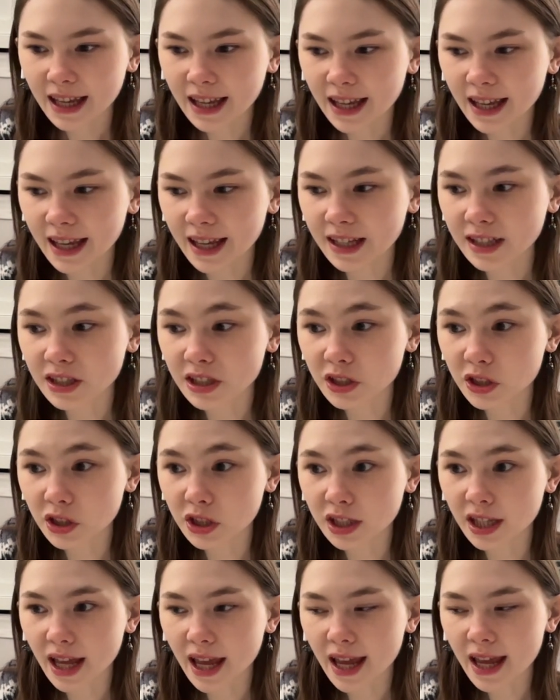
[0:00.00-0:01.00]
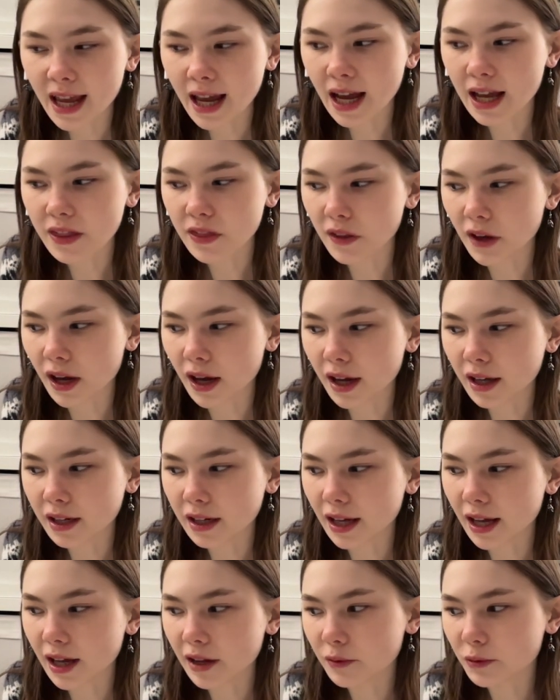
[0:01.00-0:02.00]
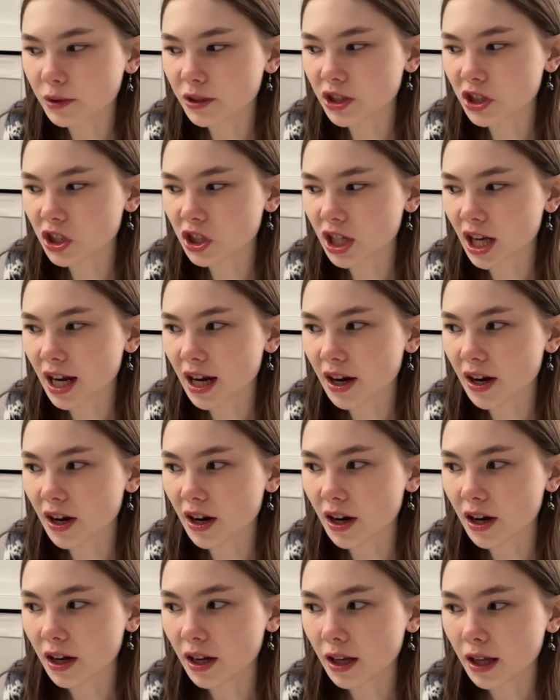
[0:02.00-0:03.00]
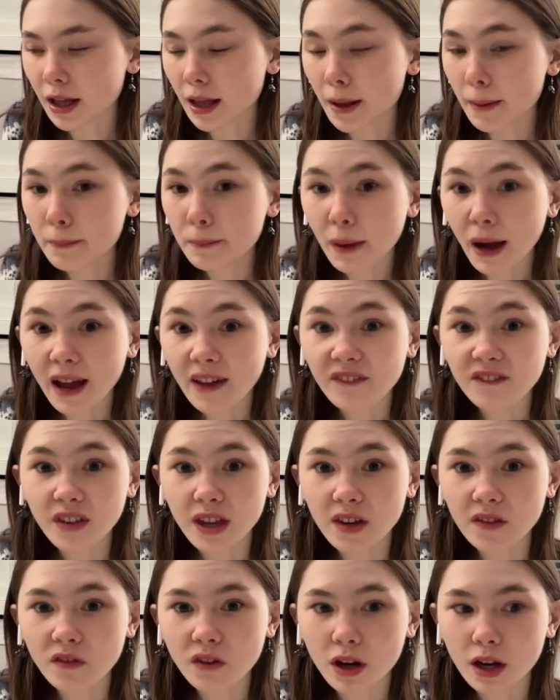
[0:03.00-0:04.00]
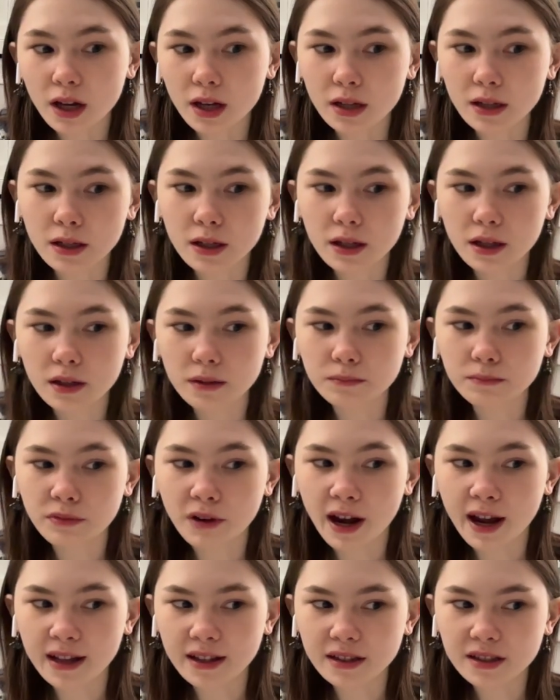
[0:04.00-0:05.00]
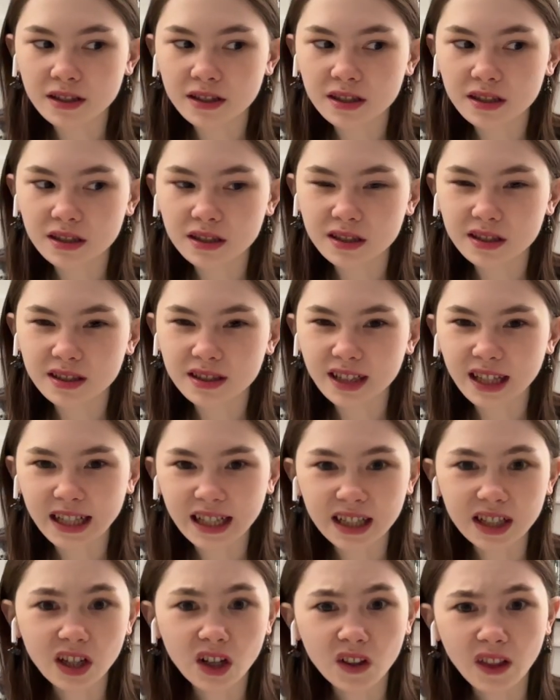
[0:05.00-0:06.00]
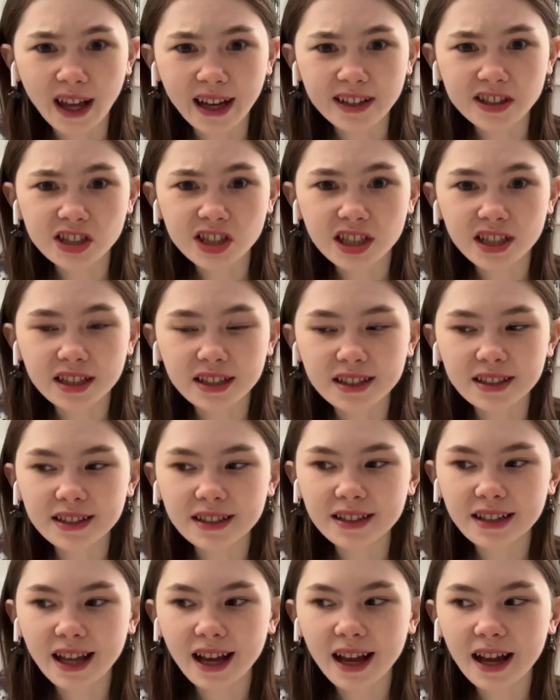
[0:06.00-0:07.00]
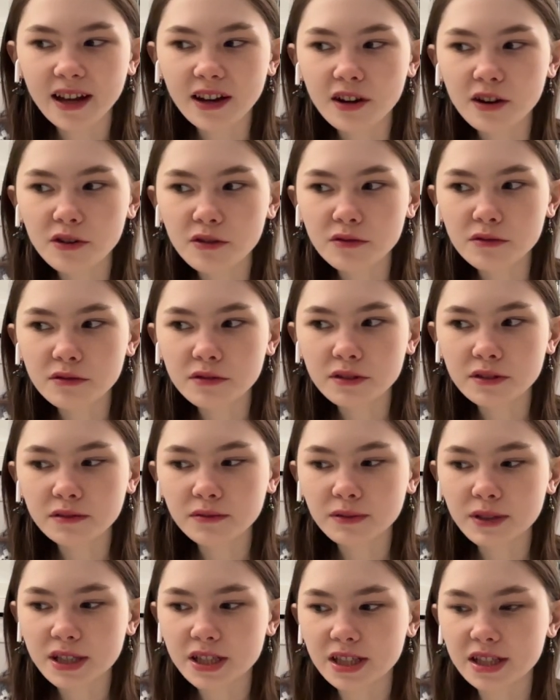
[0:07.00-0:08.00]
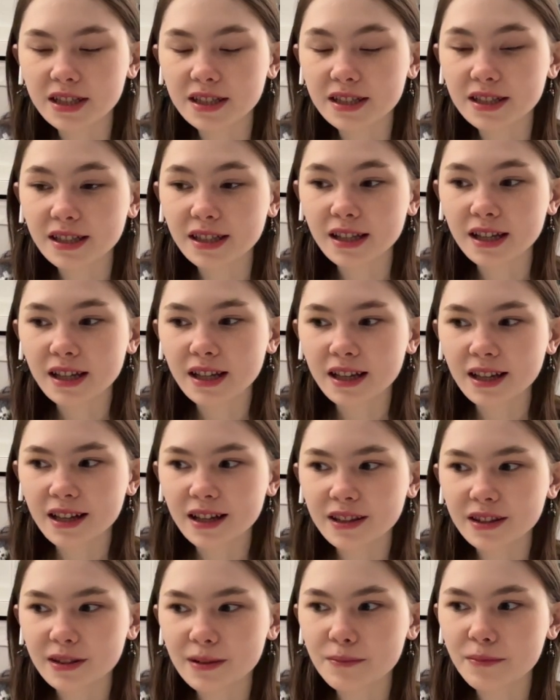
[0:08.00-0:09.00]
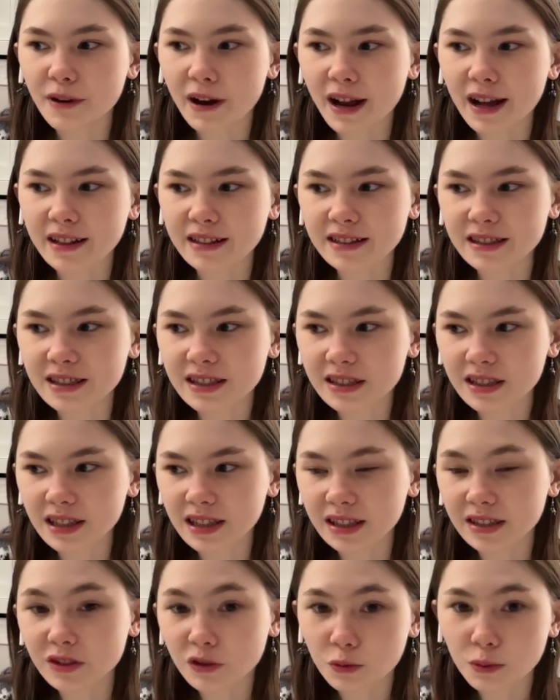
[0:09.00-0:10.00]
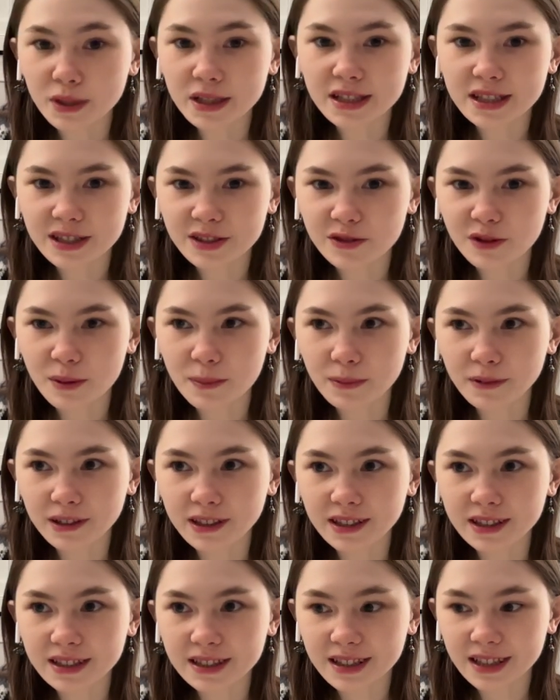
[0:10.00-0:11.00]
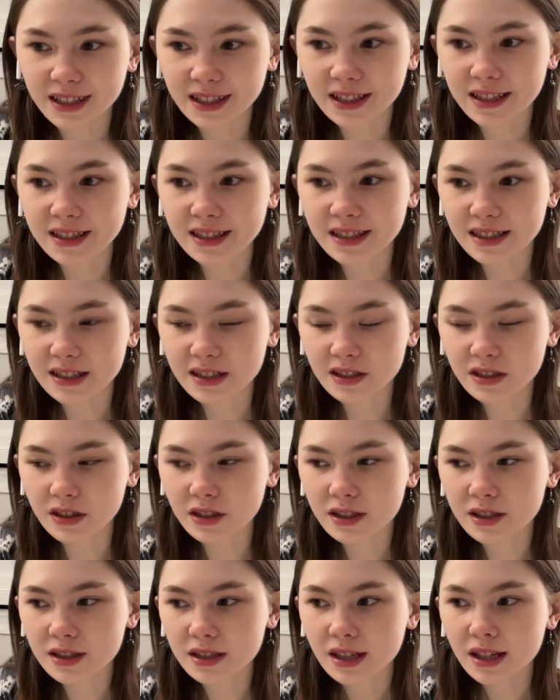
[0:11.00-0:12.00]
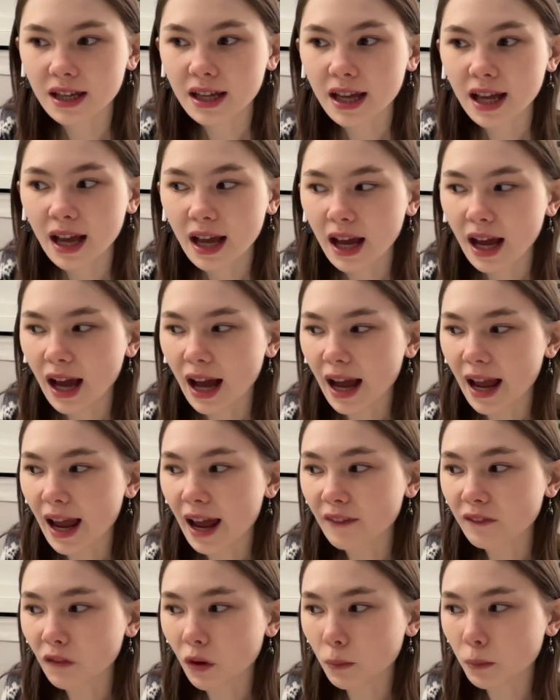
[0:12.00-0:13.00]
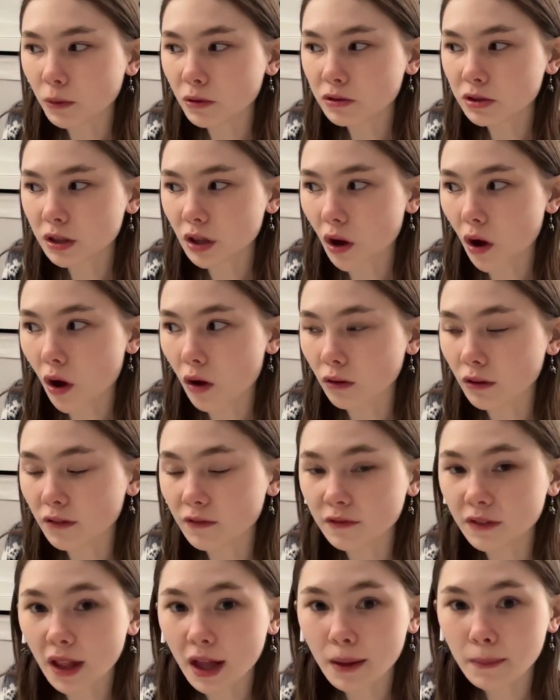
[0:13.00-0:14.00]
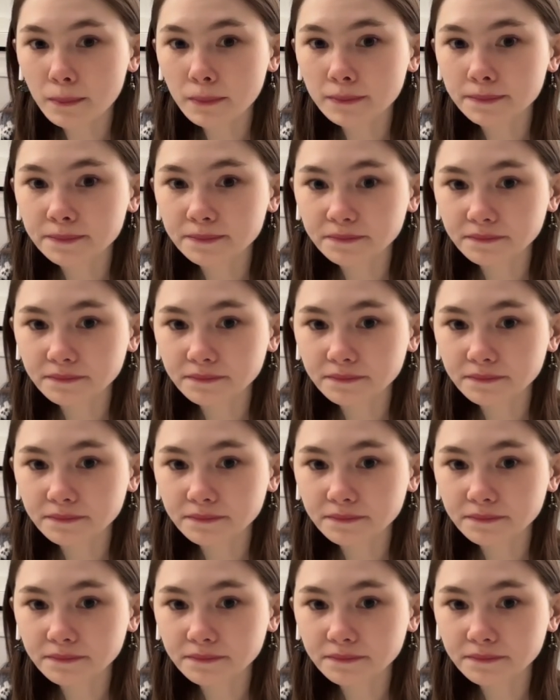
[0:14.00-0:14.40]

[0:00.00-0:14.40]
And today I thought I would share my favorite bratz like collection that I own, which is the bratz, the twins and triplets, like the sisters. I have almost all of them.